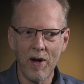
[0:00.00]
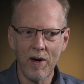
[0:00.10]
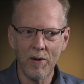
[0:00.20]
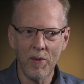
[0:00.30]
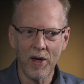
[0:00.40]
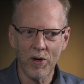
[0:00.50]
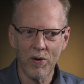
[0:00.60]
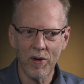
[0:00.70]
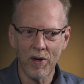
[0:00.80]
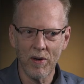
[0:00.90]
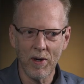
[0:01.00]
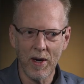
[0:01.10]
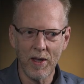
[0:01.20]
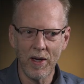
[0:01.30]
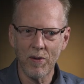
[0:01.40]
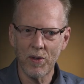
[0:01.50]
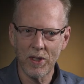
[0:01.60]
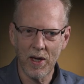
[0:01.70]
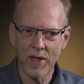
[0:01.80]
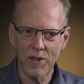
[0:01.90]
on in my career, I think it
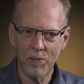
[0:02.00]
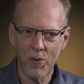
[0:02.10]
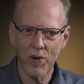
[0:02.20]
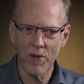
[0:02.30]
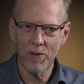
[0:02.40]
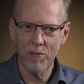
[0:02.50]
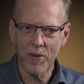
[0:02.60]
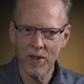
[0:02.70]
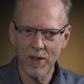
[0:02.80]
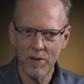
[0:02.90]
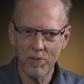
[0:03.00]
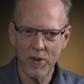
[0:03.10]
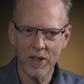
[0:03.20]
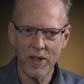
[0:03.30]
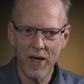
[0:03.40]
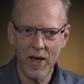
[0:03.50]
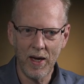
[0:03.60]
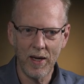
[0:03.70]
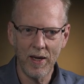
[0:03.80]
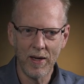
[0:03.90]
was less important, but, but
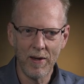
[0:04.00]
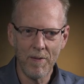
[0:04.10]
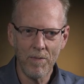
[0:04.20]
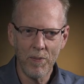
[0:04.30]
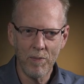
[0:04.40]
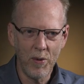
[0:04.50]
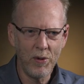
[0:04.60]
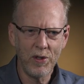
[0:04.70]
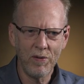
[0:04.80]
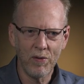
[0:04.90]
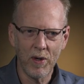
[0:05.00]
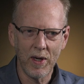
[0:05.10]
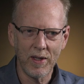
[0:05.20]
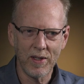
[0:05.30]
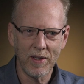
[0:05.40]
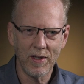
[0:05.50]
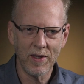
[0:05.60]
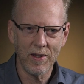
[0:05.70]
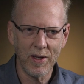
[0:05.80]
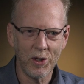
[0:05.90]
today, most of what
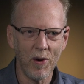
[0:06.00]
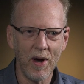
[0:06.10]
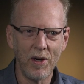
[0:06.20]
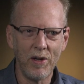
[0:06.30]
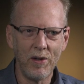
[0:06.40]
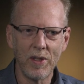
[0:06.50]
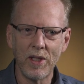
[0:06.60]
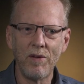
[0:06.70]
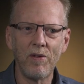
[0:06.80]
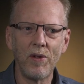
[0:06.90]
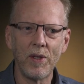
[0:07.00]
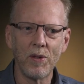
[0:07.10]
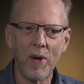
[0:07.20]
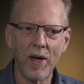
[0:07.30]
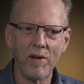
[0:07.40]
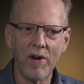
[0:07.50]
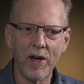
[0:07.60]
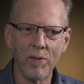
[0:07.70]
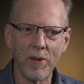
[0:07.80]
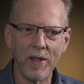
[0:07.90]
I try to do is influence my
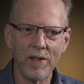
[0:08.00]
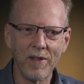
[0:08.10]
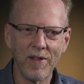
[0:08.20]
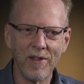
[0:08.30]
environment.